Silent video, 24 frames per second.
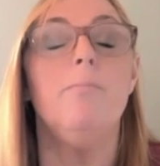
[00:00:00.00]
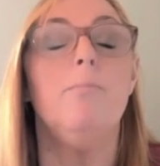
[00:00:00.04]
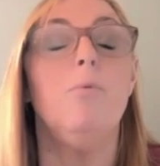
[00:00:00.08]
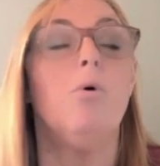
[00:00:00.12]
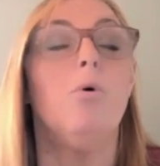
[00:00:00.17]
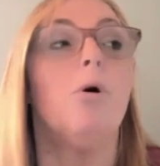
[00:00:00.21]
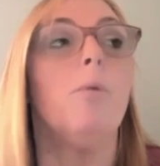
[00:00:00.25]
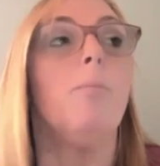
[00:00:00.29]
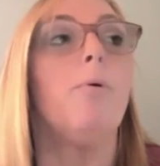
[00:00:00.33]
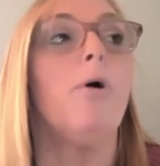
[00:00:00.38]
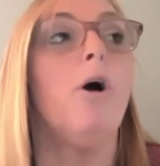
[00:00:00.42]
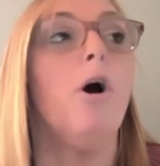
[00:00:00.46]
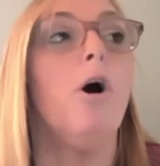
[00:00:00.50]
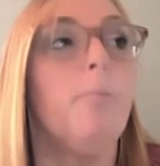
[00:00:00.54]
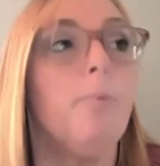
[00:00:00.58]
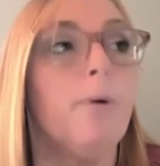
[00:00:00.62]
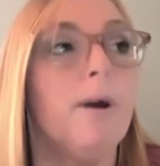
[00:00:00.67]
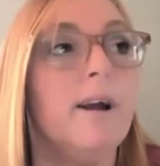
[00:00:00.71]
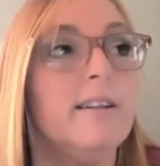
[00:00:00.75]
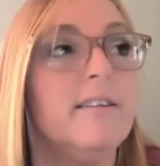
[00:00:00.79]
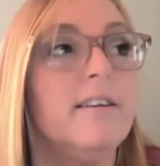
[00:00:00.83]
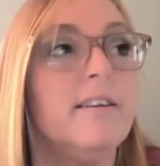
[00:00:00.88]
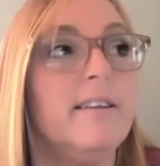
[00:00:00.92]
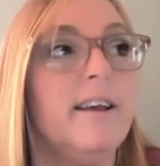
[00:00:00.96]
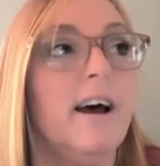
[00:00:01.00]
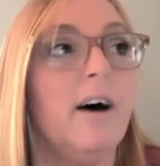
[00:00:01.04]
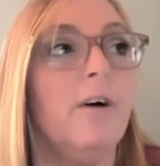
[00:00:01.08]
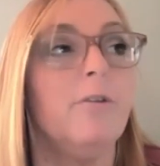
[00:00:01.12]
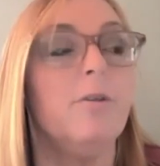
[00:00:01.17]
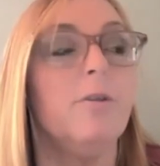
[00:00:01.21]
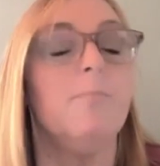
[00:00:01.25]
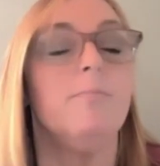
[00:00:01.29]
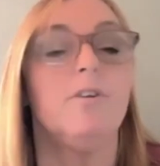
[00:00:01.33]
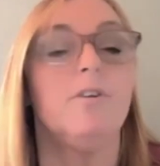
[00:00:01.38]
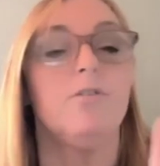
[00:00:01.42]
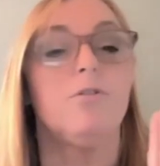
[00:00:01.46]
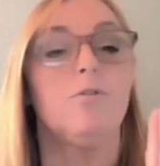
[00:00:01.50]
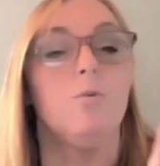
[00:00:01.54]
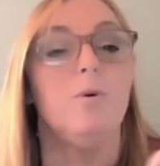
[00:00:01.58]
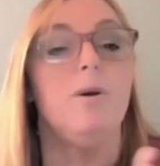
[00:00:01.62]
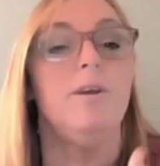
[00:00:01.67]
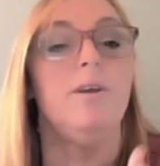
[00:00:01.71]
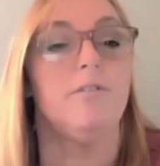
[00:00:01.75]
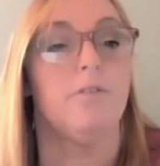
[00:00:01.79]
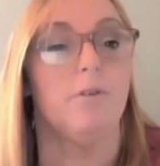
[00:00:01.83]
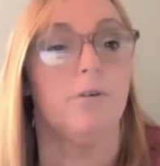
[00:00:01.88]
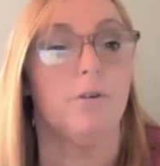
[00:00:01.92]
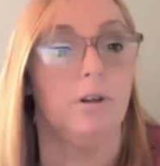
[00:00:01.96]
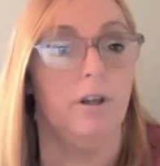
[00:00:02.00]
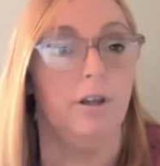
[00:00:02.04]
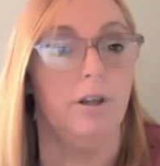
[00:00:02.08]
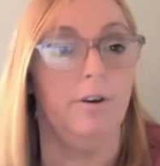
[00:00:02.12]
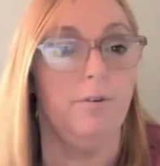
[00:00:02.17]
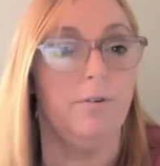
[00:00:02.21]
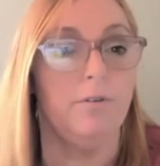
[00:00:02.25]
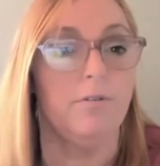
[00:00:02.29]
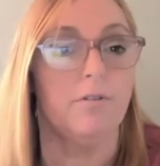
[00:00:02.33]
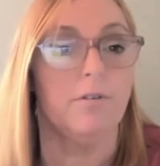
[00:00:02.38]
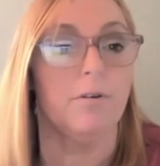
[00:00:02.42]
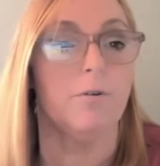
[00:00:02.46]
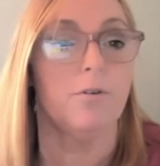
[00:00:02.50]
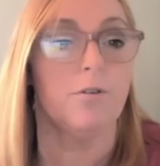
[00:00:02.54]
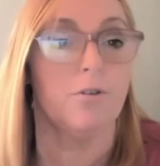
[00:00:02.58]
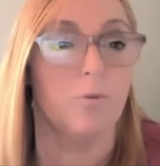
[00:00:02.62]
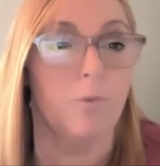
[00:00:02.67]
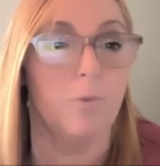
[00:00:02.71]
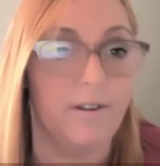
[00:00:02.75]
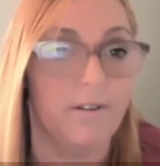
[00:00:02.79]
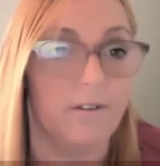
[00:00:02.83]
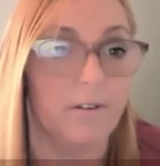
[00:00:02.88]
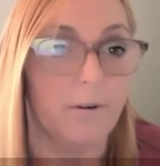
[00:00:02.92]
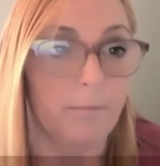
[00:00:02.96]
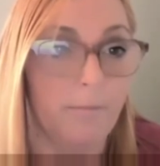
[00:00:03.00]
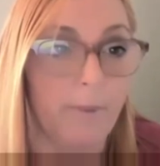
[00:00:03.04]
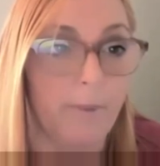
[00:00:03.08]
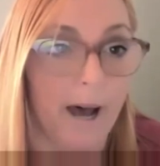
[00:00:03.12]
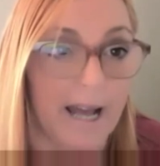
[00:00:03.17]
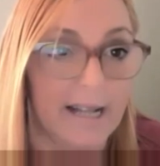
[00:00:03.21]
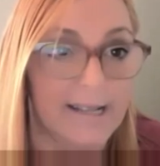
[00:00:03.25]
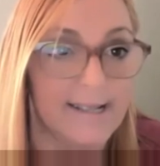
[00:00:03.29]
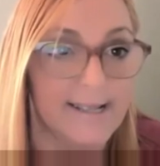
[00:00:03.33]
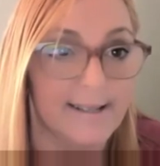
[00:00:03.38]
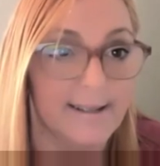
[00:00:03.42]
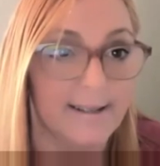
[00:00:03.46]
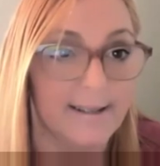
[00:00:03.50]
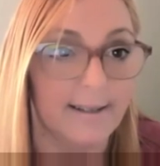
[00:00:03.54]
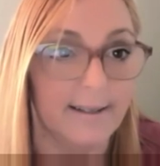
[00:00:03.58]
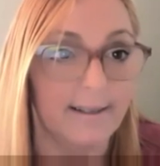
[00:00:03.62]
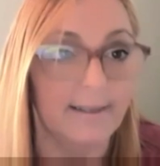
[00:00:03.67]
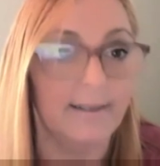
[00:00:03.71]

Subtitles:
more appropriate to tell them to squeeze their glutes or squeeze their butt?